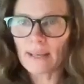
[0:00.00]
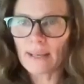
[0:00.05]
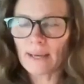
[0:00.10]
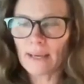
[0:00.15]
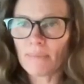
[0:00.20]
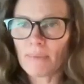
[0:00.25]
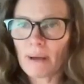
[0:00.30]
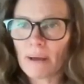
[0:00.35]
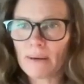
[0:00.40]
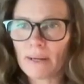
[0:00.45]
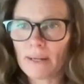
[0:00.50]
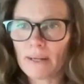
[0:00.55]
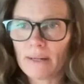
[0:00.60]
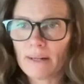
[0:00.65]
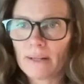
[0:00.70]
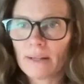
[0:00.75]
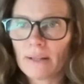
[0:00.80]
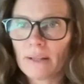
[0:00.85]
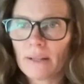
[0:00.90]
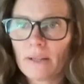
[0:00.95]
anything
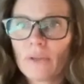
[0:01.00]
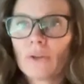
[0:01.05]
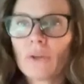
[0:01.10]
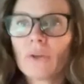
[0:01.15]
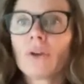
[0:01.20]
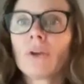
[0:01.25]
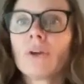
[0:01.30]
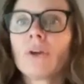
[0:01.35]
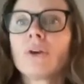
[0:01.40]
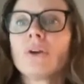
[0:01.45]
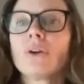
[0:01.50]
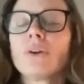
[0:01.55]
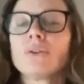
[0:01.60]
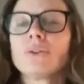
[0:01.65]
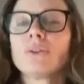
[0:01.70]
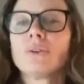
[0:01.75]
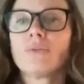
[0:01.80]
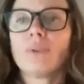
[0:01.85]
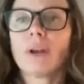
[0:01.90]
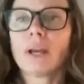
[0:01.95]
about it,
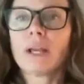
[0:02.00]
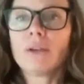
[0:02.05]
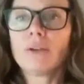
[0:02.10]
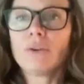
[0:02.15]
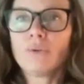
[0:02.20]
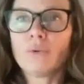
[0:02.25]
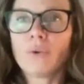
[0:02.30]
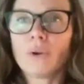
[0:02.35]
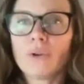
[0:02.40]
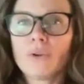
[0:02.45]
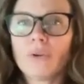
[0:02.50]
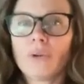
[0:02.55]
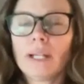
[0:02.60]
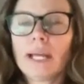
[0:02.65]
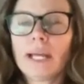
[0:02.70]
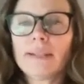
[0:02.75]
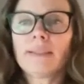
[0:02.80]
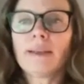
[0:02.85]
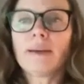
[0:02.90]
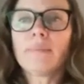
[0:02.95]
right? You
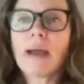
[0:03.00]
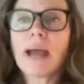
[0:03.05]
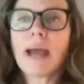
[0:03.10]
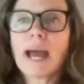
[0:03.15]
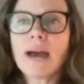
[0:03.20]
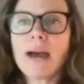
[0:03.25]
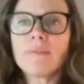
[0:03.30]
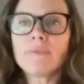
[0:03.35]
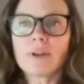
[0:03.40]
let them